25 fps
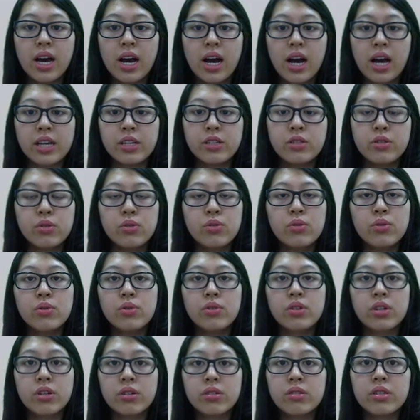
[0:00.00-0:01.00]
I do
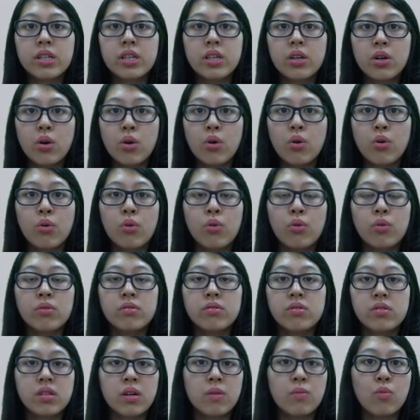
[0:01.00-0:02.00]
currently owe
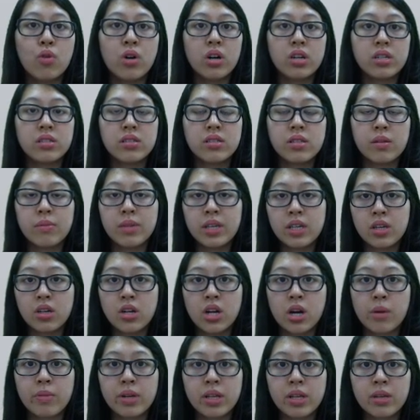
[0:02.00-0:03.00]
someone some
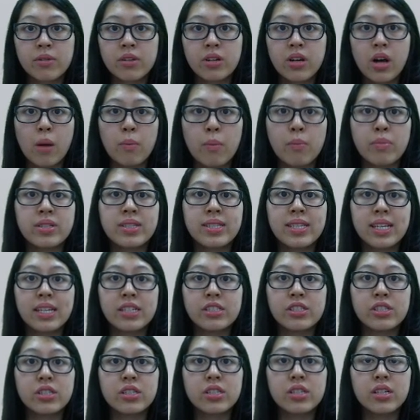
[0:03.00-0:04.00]
economic
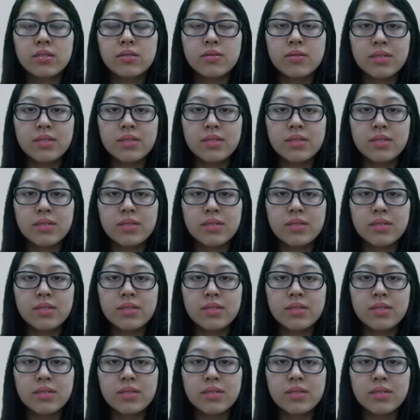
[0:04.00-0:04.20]
compensation.